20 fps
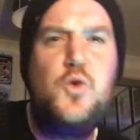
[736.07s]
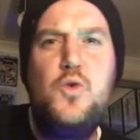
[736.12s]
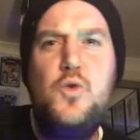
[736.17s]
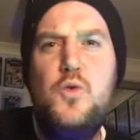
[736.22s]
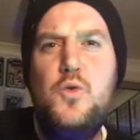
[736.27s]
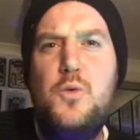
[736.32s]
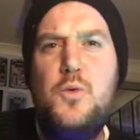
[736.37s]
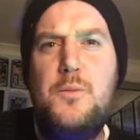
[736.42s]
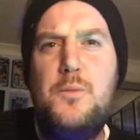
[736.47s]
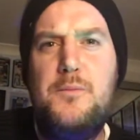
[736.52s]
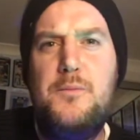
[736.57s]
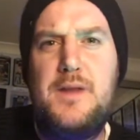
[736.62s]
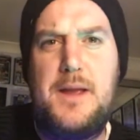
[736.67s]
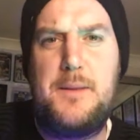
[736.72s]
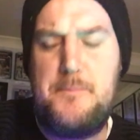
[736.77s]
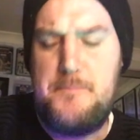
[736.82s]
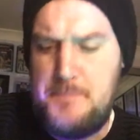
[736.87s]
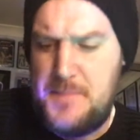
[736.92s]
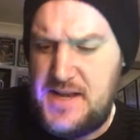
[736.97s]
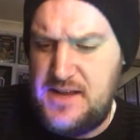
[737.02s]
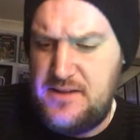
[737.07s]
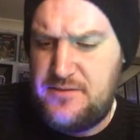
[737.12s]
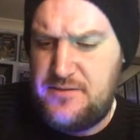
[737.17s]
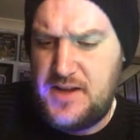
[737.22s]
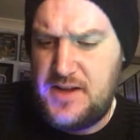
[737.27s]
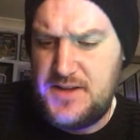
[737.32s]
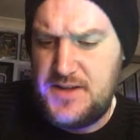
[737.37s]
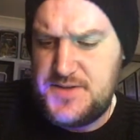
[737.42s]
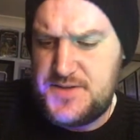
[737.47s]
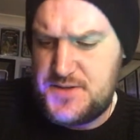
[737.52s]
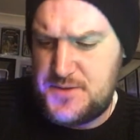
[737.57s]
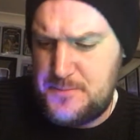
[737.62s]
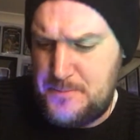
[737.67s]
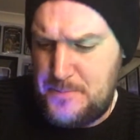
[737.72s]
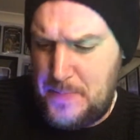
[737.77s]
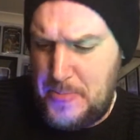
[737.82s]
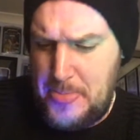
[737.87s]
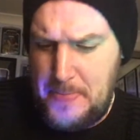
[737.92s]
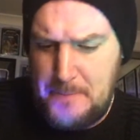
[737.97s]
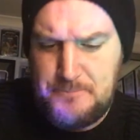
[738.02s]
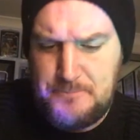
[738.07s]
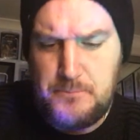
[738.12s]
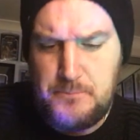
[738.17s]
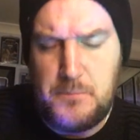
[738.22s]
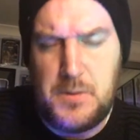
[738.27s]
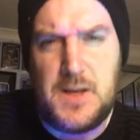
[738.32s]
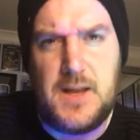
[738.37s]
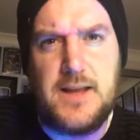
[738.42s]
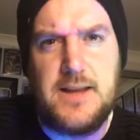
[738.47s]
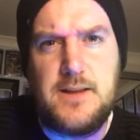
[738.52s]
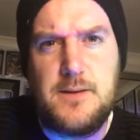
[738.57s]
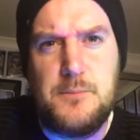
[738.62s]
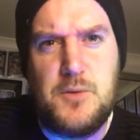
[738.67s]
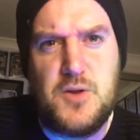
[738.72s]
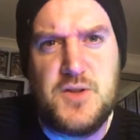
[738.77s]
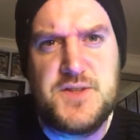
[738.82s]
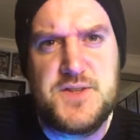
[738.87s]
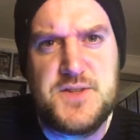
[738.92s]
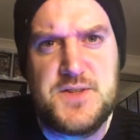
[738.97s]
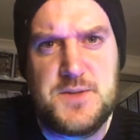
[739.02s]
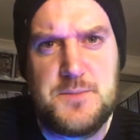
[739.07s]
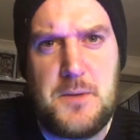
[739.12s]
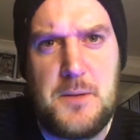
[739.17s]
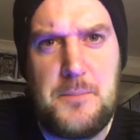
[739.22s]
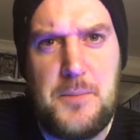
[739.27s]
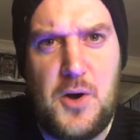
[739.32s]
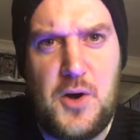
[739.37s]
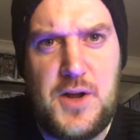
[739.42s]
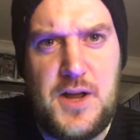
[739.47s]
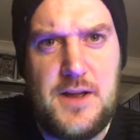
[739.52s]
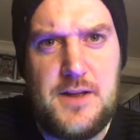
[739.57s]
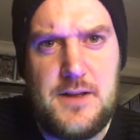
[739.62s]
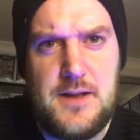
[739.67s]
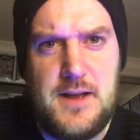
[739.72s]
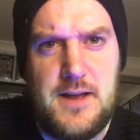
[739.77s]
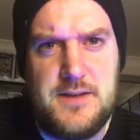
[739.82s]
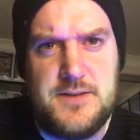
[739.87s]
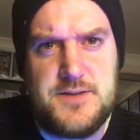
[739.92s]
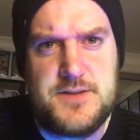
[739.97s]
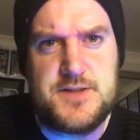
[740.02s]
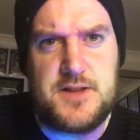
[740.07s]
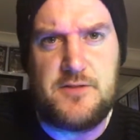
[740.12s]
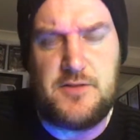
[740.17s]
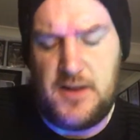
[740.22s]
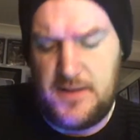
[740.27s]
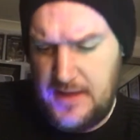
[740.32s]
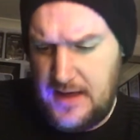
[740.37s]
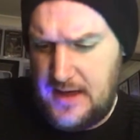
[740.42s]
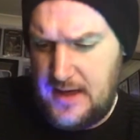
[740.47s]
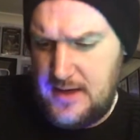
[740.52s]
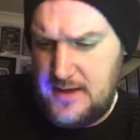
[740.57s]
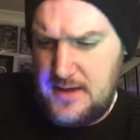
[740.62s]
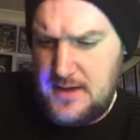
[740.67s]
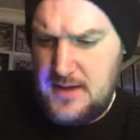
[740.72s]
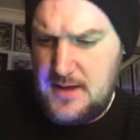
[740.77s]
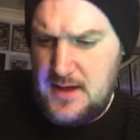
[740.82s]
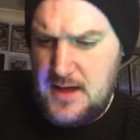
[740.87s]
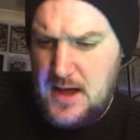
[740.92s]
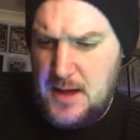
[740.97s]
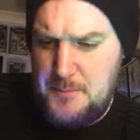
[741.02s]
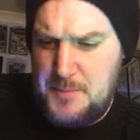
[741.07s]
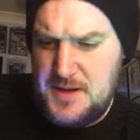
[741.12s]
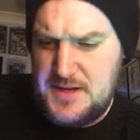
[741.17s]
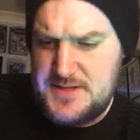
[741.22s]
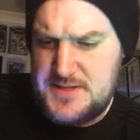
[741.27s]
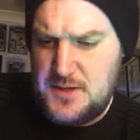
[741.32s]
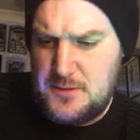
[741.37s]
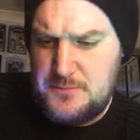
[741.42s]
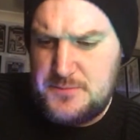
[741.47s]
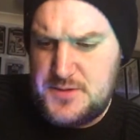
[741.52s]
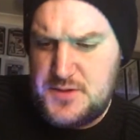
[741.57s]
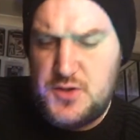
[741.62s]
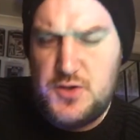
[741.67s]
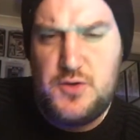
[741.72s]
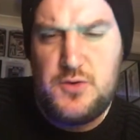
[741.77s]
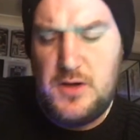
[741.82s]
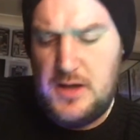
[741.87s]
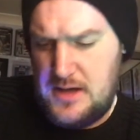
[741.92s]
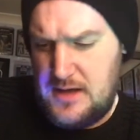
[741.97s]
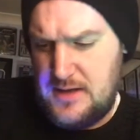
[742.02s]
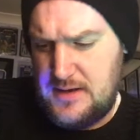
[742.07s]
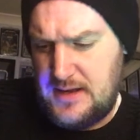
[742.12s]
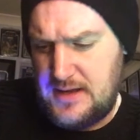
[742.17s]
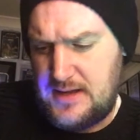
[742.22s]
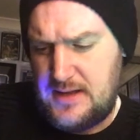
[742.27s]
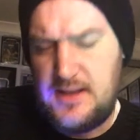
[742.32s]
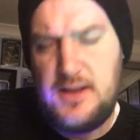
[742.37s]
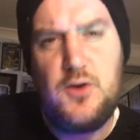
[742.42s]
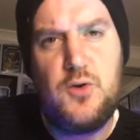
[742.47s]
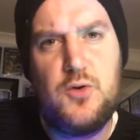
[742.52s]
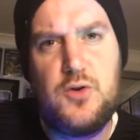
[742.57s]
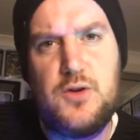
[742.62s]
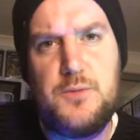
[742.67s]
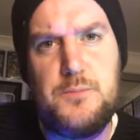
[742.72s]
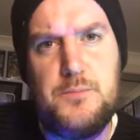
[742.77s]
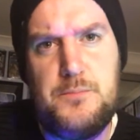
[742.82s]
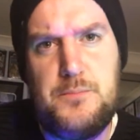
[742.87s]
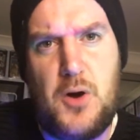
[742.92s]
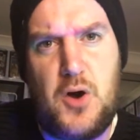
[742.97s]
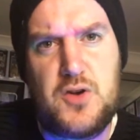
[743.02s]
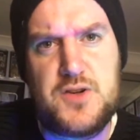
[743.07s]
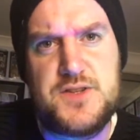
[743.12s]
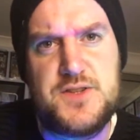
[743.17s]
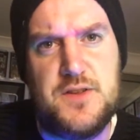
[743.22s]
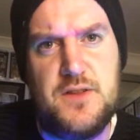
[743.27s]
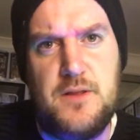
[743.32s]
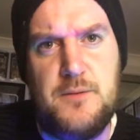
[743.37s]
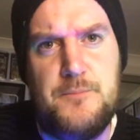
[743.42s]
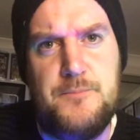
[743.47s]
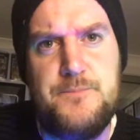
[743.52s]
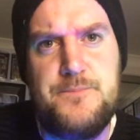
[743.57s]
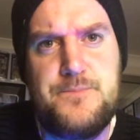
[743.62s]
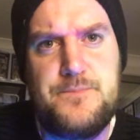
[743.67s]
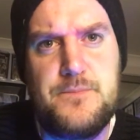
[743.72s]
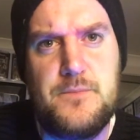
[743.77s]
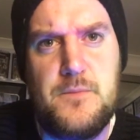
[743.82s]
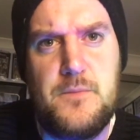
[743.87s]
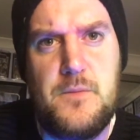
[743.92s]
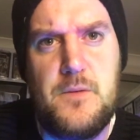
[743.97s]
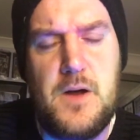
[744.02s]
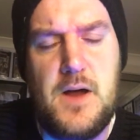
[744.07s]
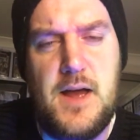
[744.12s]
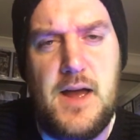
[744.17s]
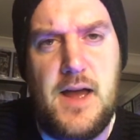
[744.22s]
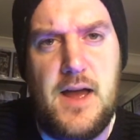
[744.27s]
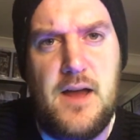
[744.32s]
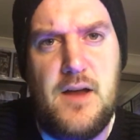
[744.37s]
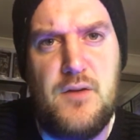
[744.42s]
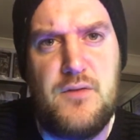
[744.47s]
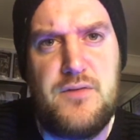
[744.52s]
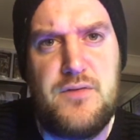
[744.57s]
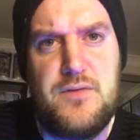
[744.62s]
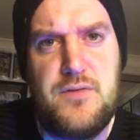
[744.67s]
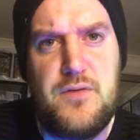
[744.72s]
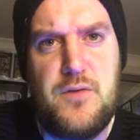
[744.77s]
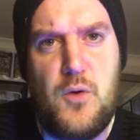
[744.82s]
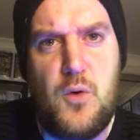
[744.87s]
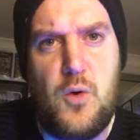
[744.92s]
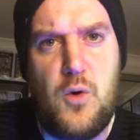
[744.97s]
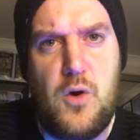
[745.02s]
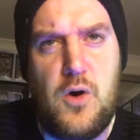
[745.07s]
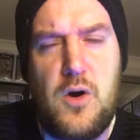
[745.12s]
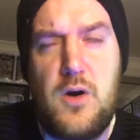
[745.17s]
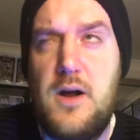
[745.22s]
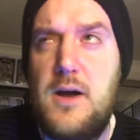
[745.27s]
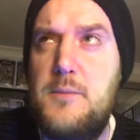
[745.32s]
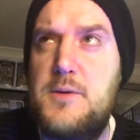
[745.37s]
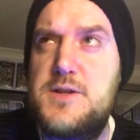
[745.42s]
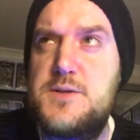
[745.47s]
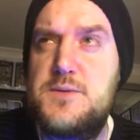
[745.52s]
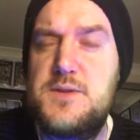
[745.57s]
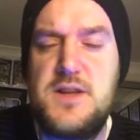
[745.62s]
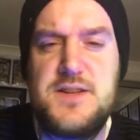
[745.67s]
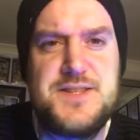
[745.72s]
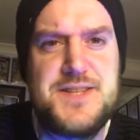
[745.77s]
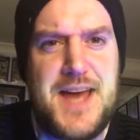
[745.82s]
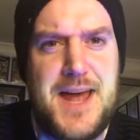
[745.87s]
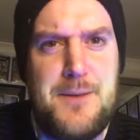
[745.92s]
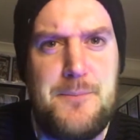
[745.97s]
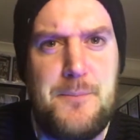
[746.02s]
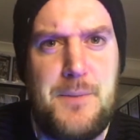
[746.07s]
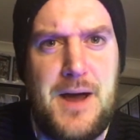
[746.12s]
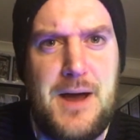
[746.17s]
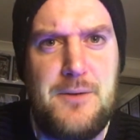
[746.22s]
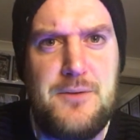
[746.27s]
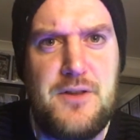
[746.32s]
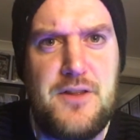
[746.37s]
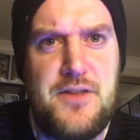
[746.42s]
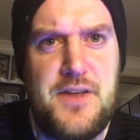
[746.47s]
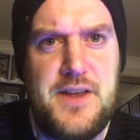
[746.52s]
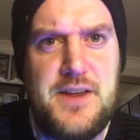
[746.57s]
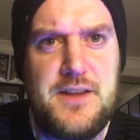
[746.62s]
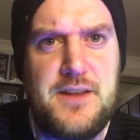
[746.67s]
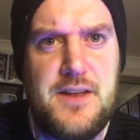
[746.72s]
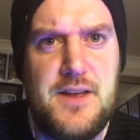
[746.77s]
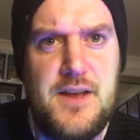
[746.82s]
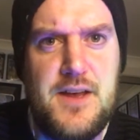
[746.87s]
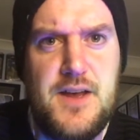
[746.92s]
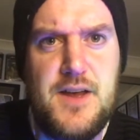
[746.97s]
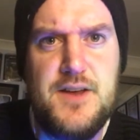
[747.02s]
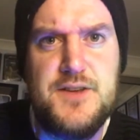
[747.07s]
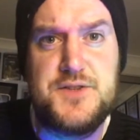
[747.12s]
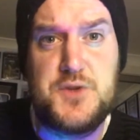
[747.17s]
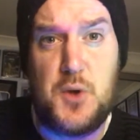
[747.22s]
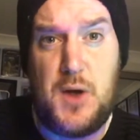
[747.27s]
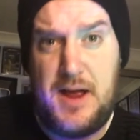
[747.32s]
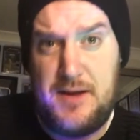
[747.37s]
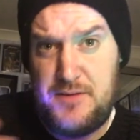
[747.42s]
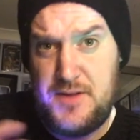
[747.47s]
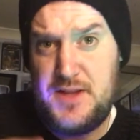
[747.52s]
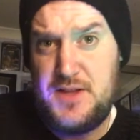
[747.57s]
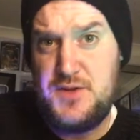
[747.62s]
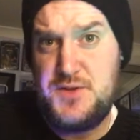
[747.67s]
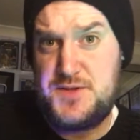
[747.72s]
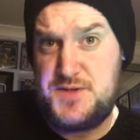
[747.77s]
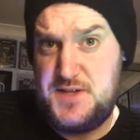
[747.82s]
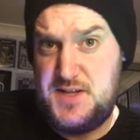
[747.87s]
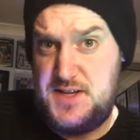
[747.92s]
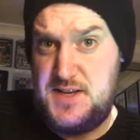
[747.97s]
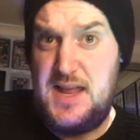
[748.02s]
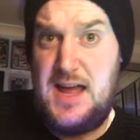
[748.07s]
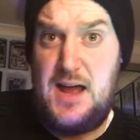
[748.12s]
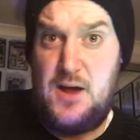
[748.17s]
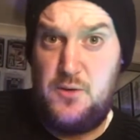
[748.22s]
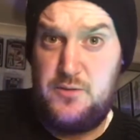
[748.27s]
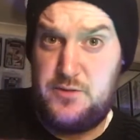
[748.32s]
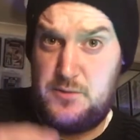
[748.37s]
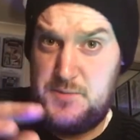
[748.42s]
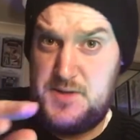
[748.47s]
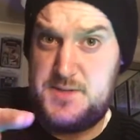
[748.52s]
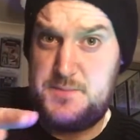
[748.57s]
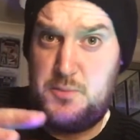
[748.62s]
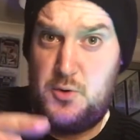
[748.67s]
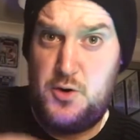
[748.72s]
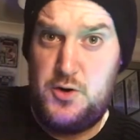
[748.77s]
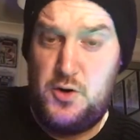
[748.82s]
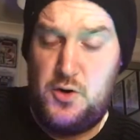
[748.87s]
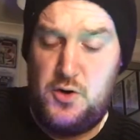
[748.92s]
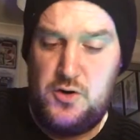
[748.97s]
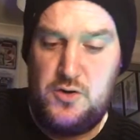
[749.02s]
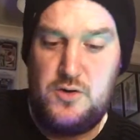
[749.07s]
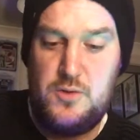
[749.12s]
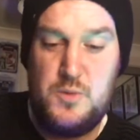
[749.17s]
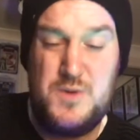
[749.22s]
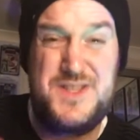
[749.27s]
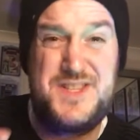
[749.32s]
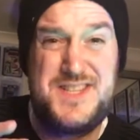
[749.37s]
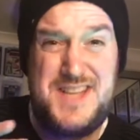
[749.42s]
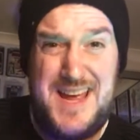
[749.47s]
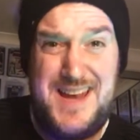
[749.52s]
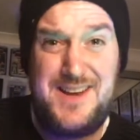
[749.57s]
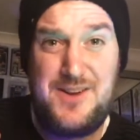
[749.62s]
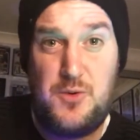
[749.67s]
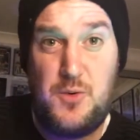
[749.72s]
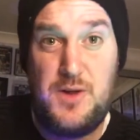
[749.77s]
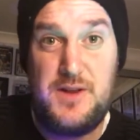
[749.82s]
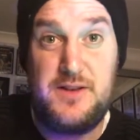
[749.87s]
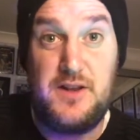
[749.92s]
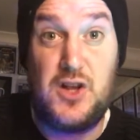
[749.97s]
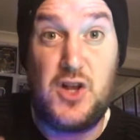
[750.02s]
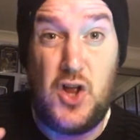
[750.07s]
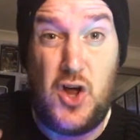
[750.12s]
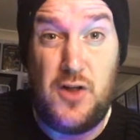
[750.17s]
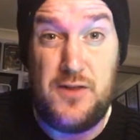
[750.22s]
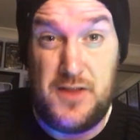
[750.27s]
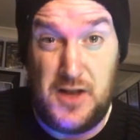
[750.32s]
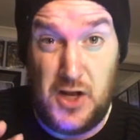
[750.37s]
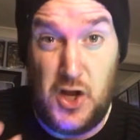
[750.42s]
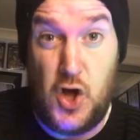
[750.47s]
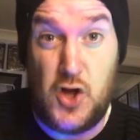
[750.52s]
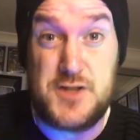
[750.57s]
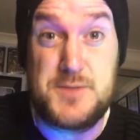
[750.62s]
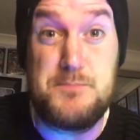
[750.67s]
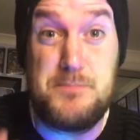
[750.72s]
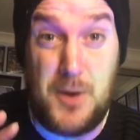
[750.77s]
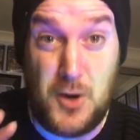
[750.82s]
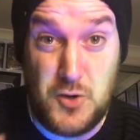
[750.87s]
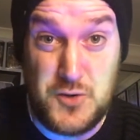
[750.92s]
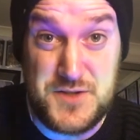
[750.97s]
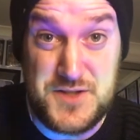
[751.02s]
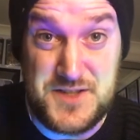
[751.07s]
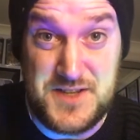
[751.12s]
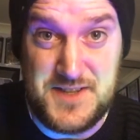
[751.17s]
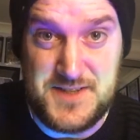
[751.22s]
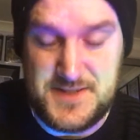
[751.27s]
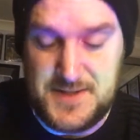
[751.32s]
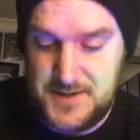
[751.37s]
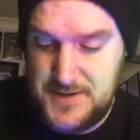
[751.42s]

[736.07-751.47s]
all like minifigures, but like Monsters in My Pocket and stuff like that. I picked up two, like a little box of them for, how much was it? £10, I think. So everything you see now from this point on was £10 the lot posted.